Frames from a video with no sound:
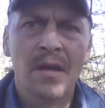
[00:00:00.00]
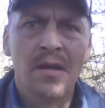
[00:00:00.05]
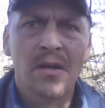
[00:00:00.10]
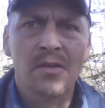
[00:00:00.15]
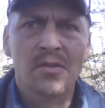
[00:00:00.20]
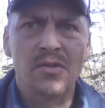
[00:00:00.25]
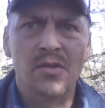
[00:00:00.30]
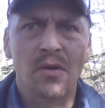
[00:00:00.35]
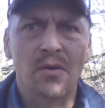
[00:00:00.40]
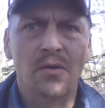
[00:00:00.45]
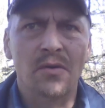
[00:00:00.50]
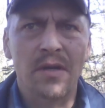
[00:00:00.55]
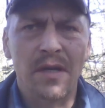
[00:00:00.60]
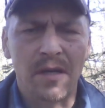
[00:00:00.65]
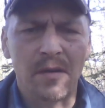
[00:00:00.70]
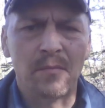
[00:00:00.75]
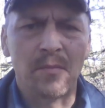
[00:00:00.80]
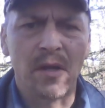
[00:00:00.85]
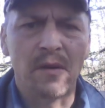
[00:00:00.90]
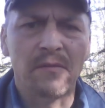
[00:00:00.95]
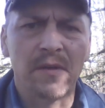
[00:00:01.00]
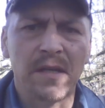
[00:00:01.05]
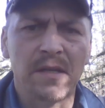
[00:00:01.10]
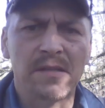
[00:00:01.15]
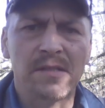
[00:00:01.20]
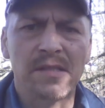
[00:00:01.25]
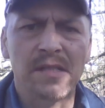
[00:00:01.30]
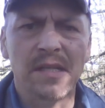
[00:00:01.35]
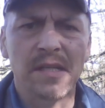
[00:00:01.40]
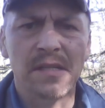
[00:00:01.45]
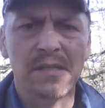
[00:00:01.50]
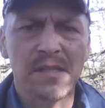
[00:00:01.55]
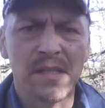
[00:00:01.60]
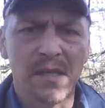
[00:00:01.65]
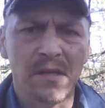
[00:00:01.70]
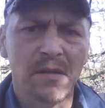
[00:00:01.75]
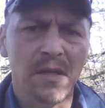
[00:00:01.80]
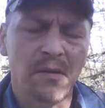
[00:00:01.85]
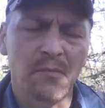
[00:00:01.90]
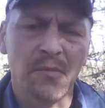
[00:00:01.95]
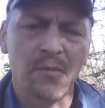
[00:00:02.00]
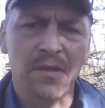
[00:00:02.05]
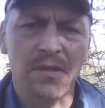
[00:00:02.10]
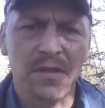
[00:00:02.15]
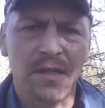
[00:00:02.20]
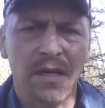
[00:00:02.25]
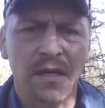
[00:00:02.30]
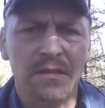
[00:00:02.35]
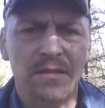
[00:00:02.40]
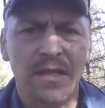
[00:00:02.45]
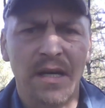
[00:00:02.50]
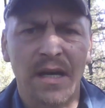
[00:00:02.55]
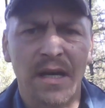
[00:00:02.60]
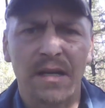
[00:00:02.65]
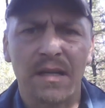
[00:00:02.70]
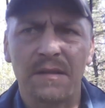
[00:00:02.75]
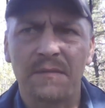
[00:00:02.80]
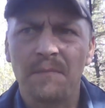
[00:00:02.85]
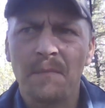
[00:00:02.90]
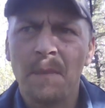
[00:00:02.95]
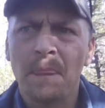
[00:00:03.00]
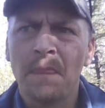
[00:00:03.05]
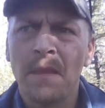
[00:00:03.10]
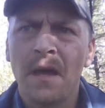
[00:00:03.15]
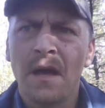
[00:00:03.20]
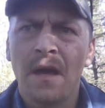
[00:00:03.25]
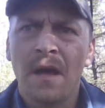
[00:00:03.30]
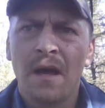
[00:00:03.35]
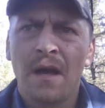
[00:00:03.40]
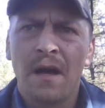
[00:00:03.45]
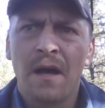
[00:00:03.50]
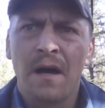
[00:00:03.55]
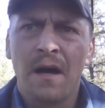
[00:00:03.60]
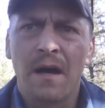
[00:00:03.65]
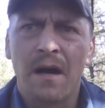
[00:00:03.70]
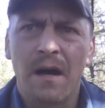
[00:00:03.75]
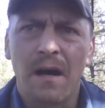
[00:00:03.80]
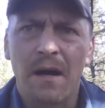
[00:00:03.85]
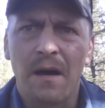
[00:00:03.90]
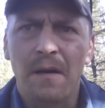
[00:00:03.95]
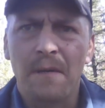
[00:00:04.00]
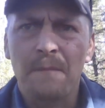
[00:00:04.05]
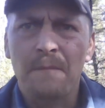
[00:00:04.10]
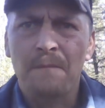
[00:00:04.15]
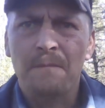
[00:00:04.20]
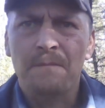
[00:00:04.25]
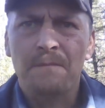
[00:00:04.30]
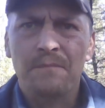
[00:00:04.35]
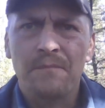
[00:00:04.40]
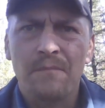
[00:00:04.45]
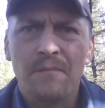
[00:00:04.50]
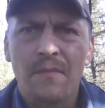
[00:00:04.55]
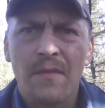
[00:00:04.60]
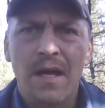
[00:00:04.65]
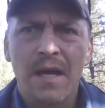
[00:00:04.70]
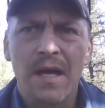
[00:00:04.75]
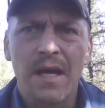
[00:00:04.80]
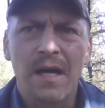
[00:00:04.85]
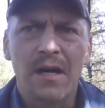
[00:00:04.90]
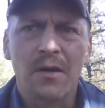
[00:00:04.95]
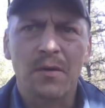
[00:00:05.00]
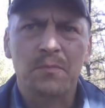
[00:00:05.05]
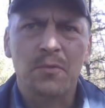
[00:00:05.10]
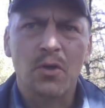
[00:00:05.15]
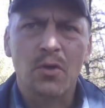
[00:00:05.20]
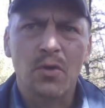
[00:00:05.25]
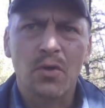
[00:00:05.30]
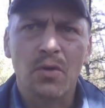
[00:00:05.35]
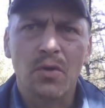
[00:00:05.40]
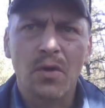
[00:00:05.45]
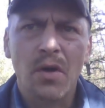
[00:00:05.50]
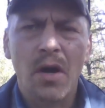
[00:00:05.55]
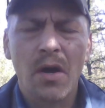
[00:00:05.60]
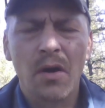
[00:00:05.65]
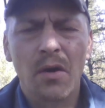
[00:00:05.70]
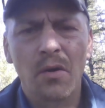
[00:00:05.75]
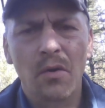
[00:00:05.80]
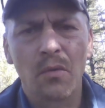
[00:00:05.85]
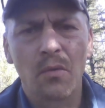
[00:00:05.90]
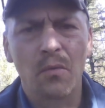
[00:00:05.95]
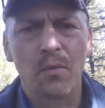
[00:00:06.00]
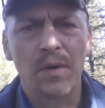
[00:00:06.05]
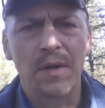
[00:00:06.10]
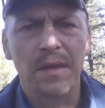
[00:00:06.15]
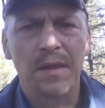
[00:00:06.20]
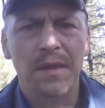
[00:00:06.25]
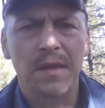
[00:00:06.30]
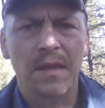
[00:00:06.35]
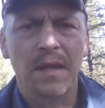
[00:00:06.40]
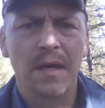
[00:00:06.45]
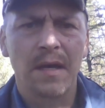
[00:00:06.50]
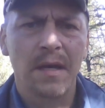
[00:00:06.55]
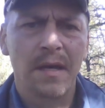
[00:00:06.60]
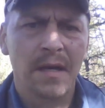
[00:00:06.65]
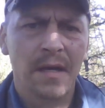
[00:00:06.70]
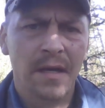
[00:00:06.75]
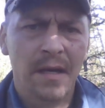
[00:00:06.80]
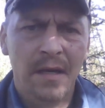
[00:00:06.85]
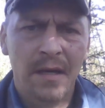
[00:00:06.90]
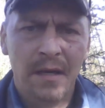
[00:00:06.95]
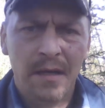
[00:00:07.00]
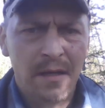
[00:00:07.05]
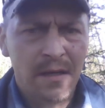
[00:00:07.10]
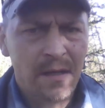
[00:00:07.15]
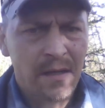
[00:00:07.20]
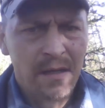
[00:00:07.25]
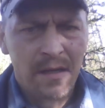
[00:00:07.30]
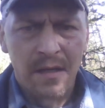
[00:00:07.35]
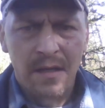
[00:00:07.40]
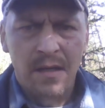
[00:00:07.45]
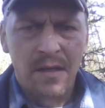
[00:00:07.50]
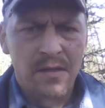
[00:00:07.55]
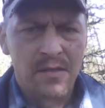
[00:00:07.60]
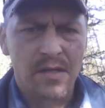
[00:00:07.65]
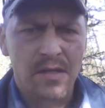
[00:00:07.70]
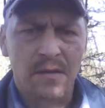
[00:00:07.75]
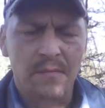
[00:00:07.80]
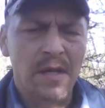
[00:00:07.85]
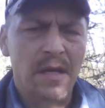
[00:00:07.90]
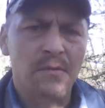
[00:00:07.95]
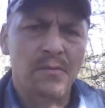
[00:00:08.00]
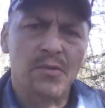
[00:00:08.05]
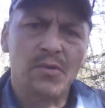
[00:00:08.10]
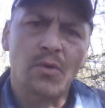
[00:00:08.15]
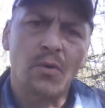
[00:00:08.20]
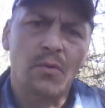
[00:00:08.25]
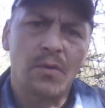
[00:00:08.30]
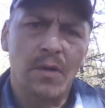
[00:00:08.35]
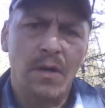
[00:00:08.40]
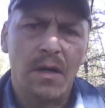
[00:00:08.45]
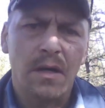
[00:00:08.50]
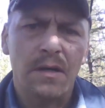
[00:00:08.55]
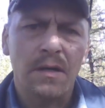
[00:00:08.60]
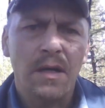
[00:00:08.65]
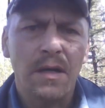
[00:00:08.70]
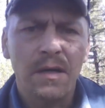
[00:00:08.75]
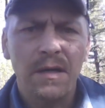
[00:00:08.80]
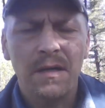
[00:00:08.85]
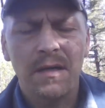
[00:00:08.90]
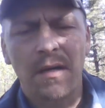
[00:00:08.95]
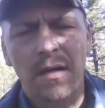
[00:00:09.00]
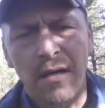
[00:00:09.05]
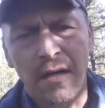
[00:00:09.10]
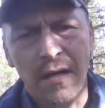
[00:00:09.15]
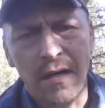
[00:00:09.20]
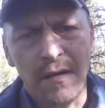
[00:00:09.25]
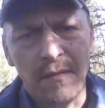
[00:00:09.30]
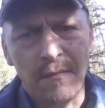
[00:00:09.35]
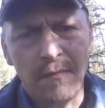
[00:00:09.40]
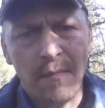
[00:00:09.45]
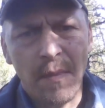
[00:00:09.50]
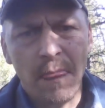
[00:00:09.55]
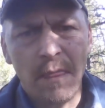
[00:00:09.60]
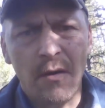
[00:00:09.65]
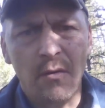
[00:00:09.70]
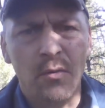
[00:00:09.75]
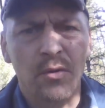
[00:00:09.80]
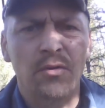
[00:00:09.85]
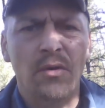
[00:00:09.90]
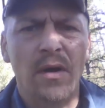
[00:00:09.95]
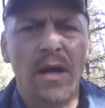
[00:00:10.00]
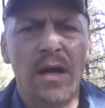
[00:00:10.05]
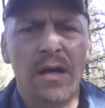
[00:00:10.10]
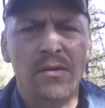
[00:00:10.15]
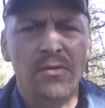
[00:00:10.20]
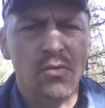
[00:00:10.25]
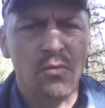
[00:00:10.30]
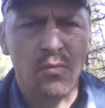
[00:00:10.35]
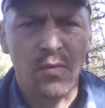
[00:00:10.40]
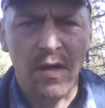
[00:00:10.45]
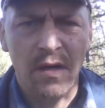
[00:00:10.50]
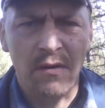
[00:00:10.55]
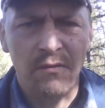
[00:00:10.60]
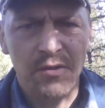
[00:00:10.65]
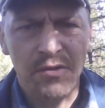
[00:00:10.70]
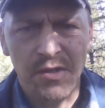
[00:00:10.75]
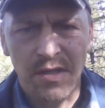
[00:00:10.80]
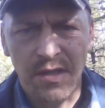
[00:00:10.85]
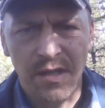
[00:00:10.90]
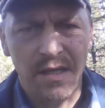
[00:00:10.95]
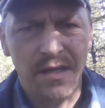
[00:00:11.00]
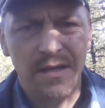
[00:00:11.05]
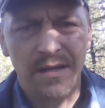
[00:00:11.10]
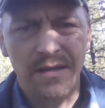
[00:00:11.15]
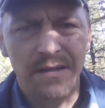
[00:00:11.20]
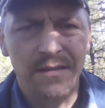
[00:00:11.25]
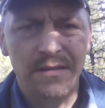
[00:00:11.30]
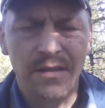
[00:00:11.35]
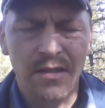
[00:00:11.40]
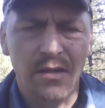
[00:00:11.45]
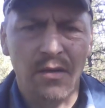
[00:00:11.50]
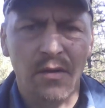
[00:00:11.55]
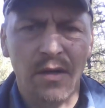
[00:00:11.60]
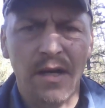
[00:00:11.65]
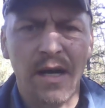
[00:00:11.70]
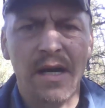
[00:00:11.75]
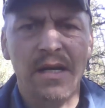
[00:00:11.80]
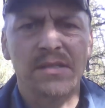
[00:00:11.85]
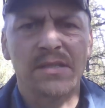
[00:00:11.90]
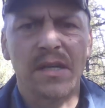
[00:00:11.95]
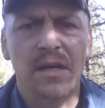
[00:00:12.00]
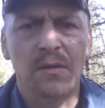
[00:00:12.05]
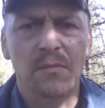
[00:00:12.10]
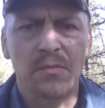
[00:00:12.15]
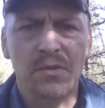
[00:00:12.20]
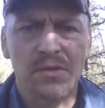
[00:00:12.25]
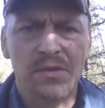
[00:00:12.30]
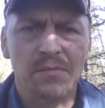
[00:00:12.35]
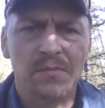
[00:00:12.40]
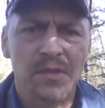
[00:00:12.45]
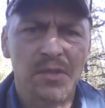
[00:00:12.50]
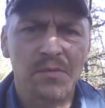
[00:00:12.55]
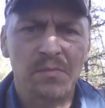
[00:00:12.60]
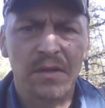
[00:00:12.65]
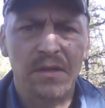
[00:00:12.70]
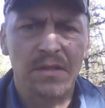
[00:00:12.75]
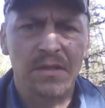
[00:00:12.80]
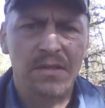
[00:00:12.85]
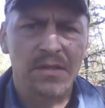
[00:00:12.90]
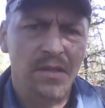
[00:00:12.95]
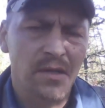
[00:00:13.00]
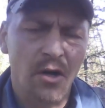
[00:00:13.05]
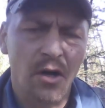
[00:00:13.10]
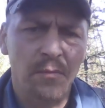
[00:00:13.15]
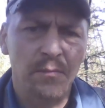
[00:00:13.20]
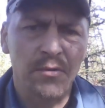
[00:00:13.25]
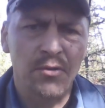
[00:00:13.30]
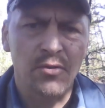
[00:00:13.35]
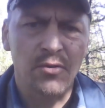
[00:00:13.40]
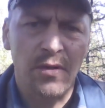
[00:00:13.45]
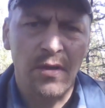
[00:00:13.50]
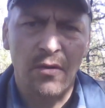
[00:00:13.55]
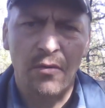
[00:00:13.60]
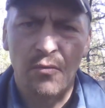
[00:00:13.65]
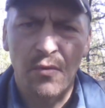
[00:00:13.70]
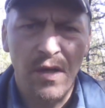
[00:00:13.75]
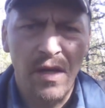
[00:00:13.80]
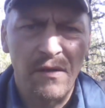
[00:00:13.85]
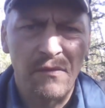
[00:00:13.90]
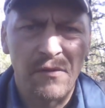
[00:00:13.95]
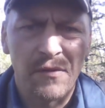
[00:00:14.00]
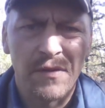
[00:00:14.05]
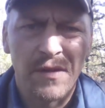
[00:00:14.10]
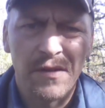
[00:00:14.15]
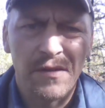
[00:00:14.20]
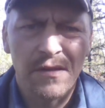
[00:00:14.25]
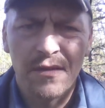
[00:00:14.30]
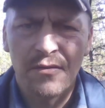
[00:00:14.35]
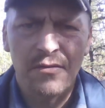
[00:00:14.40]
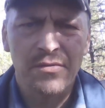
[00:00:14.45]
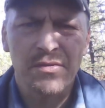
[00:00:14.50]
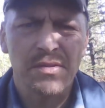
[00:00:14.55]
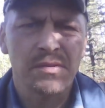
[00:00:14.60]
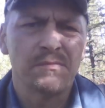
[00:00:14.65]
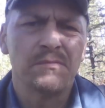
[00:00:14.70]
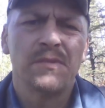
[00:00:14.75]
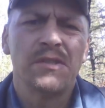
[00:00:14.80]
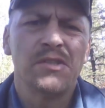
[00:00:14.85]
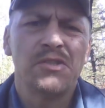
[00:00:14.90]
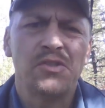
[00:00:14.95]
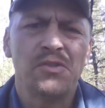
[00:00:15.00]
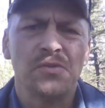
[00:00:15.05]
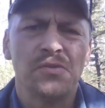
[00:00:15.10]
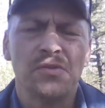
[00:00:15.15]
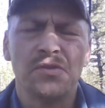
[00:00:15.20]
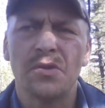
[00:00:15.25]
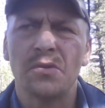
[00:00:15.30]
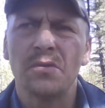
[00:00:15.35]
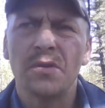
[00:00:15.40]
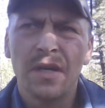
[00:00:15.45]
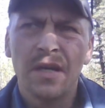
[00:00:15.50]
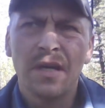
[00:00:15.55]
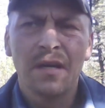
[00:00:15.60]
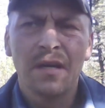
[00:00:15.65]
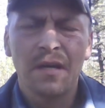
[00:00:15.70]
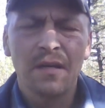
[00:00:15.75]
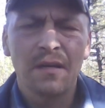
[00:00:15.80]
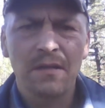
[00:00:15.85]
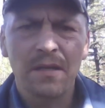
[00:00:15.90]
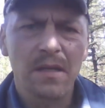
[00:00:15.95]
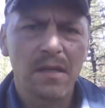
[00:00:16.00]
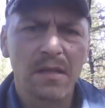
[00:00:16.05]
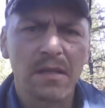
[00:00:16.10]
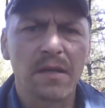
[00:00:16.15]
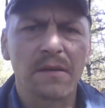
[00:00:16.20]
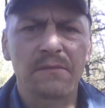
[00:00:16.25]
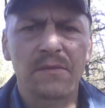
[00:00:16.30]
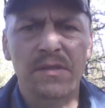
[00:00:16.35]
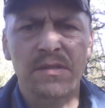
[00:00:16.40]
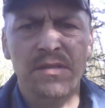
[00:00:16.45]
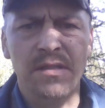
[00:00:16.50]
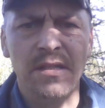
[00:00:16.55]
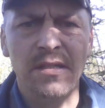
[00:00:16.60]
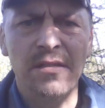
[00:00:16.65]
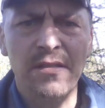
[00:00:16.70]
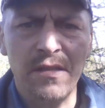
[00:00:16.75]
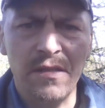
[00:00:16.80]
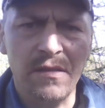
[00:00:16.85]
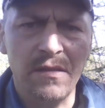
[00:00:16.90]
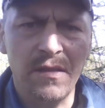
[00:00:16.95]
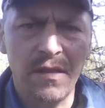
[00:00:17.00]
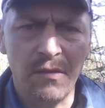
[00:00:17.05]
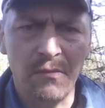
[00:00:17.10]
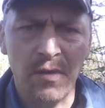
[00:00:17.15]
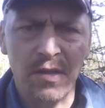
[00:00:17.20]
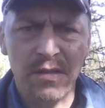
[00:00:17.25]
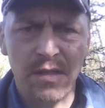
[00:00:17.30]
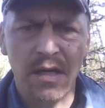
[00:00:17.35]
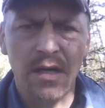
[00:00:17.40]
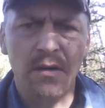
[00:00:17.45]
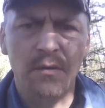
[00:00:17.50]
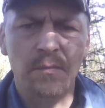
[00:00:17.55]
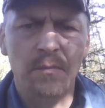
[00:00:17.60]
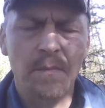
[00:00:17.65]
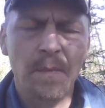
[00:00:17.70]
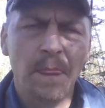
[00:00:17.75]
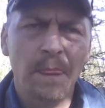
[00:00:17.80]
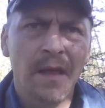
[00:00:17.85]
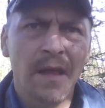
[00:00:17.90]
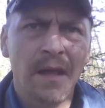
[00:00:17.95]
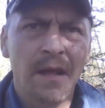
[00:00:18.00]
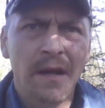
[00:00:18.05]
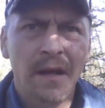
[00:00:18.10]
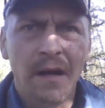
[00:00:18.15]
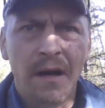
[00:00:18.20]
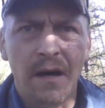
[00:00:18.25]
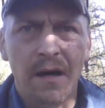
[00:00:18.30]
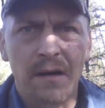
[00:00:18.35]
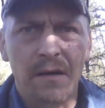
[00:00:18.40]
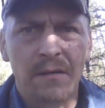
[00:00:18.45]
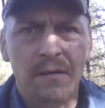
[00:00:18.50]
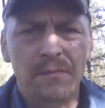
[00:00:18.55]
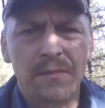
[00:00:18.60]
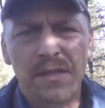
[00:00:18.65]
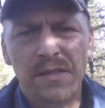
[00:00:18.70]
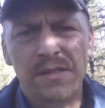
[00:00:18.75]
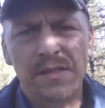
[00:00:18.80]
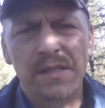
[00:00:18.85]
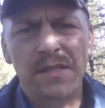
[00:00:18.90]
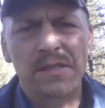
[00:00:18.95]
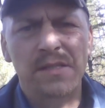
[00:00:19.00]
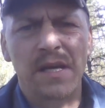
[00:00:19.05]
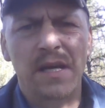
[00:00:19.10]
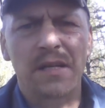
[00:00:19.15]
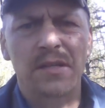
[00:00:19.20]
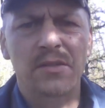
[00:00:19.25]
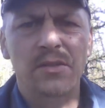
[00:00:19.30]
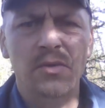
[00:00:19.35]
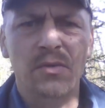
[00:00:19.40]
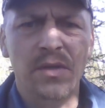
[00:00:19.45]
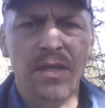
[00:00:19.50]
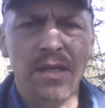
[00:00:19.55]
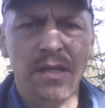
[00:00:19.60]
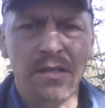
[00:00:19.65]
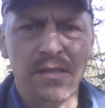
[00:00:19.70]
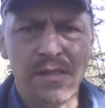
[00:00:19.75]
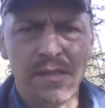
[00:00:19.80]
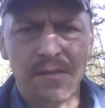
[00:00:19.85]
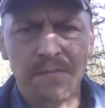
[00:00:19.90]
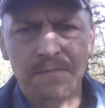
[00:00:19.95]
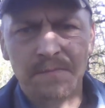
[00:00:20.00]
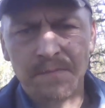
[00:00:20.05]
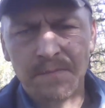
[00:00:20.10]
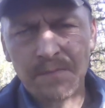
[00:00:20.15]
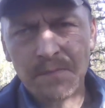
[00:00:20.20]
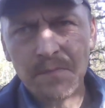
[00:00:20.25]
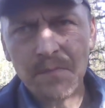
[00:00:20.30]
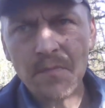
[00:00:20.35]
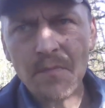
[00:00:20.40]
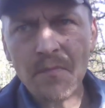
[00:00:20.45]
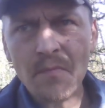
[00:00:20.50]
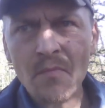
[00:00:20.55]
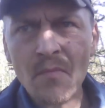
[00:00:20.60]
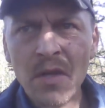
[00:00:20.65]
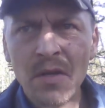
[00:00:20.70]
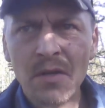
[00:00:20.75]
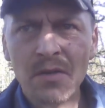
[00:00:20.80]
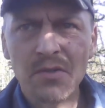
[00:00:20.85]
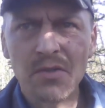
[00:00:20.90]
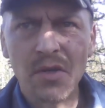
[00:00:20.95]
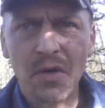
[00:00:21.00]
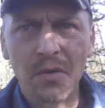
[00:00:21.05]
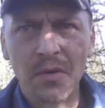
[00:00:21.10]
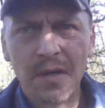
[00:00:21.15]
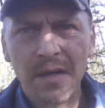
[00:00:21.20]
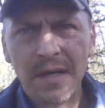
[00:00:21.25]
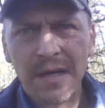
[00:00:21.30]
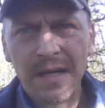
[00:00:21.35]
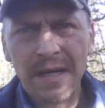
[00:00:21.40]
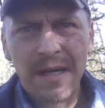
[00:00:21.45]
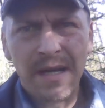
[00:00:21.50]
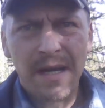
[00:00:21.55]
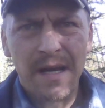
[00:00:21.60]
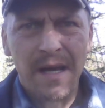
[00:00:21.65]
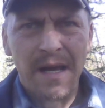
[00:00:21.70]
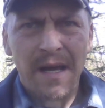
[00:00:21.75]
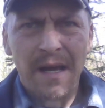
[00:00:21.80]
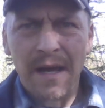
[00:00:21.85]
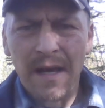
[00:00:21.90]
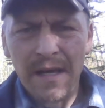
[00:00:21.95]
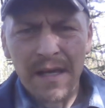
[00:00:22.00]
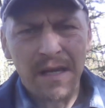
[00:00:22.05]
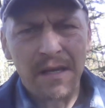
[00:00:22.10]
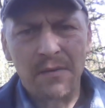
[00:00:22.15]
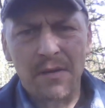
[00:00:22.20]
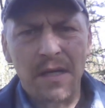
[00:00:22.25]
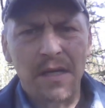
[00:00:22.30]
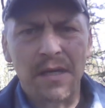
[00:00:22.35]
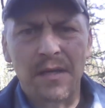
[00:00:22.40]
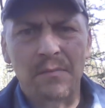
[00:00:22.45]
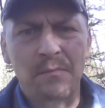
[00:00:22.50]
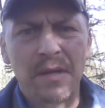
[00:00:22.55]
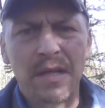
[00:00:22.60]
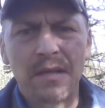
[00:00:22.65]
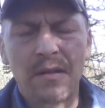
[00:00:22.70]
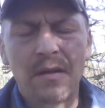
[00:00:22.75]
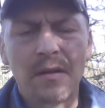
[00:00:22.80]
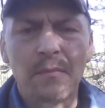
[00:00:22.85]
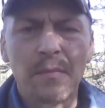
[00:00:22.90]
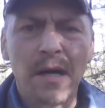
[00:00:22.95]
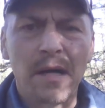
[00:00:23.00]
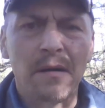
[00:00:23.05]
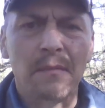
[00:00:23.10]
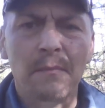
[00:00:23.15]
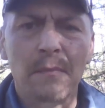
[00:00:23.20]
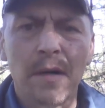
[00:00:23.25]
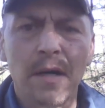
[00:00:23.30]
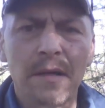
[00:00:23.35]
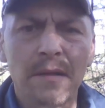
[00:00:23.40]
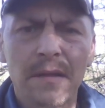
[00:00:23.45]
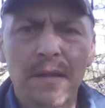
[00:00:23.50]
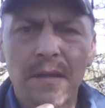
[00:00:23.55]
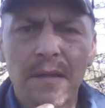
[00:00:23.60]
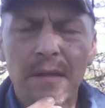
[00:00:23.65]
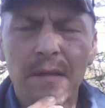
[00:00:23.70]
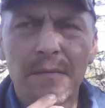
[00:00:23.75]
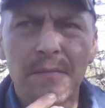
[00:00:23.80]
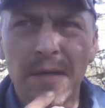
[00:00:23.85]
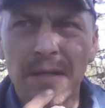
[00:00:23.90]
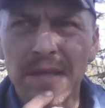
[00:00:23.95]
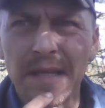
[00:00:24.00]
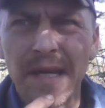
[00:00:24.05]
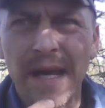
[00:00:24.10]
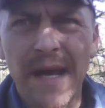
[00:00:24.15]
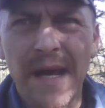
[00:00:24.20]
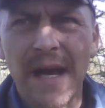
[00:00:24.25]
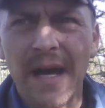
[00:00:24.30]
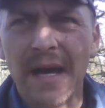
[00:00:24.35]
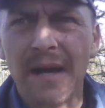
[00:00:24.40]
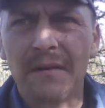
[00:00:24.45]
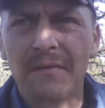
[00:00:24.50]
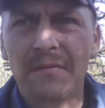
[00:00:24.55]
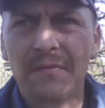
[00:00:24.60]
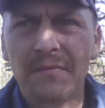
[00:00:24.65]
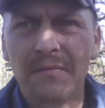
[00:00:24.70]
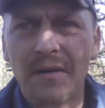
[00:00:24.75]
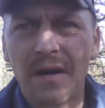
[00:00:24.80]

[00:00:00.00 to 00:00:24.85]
So him loving his niece, he, he went to Kaltag and um, helped her with something that was going on um, with her house or whatever. She needed, you know, a guy's help with some experience in carpentry or whatever. There, there was some issues. So he loved his niece and he went to help. Um, his niece had two kids. So he, he had been there about a month, month and a half.